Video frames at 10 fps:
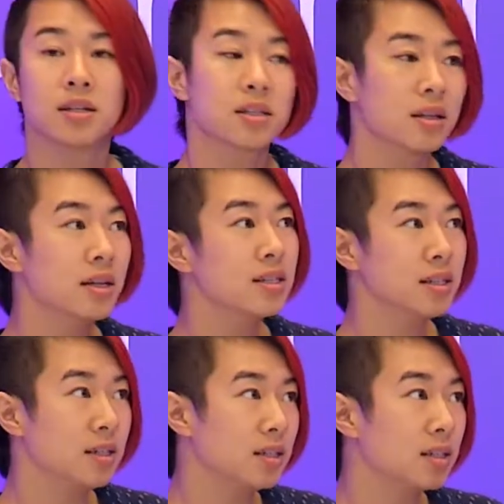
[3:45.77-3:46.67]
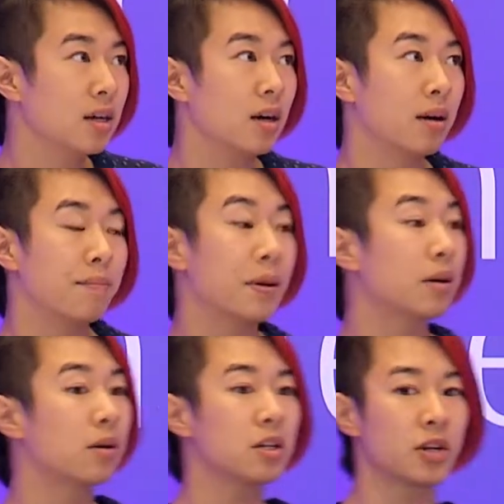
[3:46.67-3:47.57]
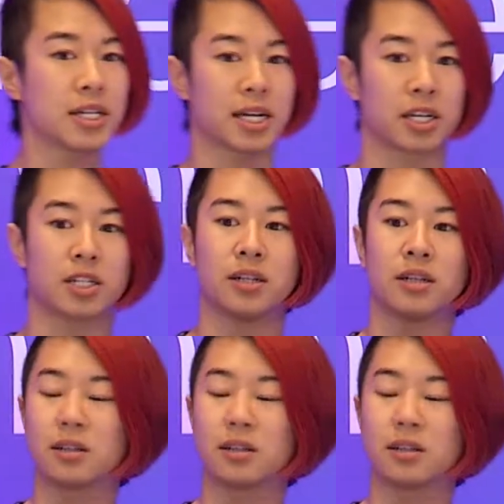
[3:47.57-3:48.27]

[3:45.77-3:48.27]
So this is a Bitcoin transaction.